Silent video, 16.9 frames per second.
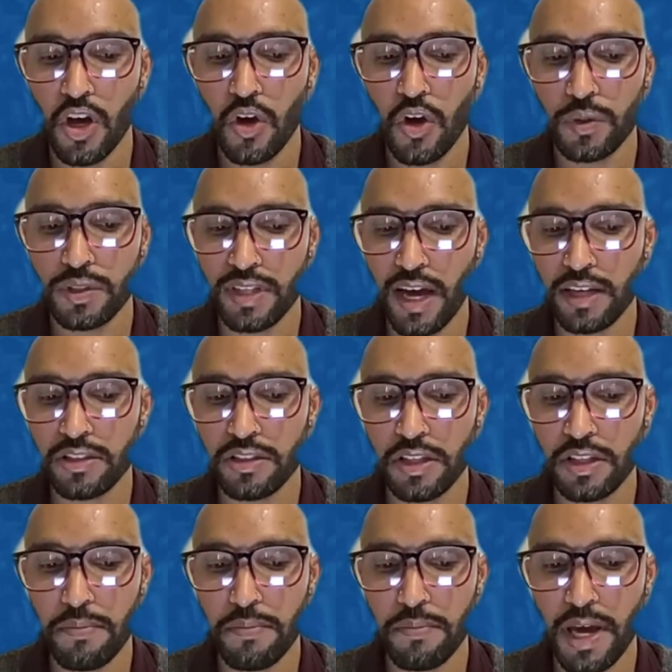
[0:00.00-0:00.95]
was
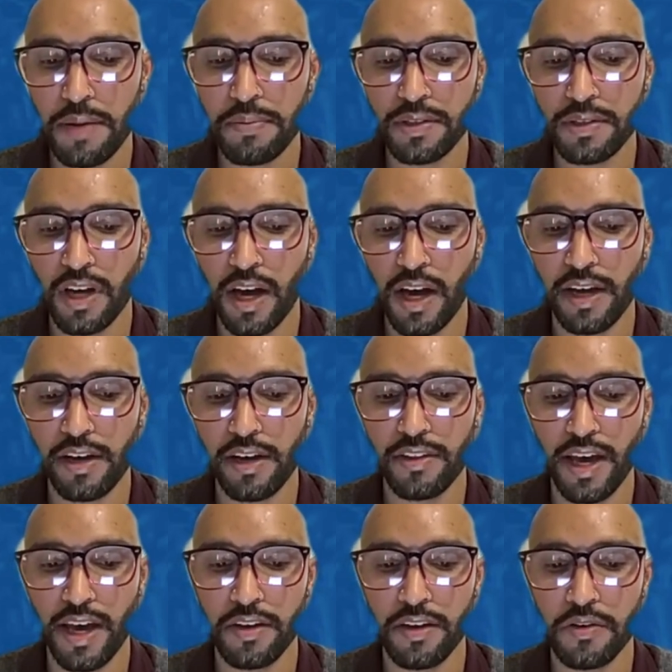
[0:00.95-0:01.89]
actually a paper tiger
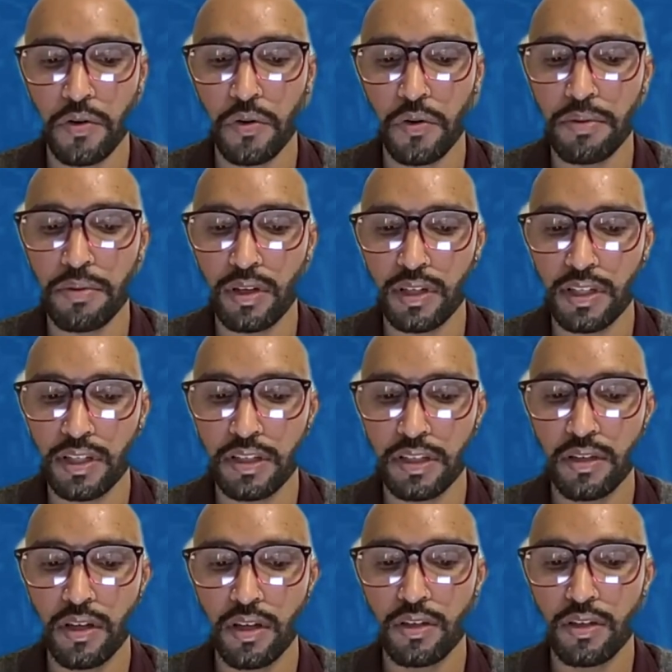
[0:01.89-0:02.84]
that had no ability
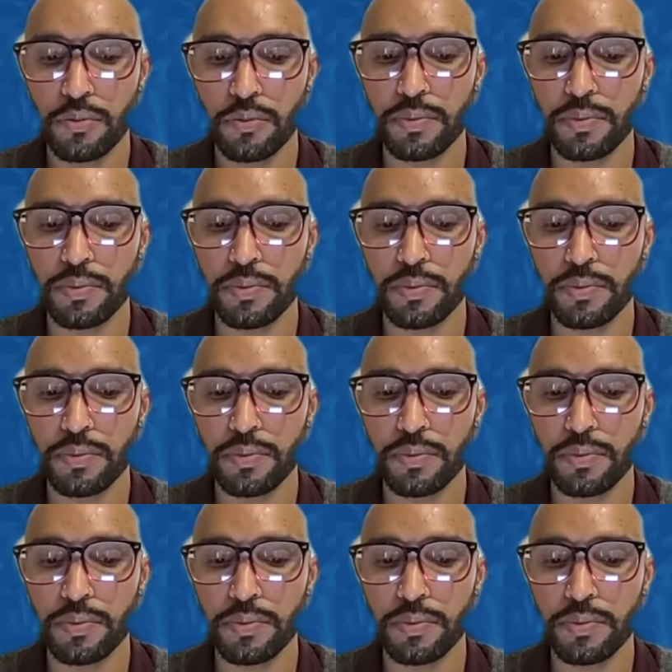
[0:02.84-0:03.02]
to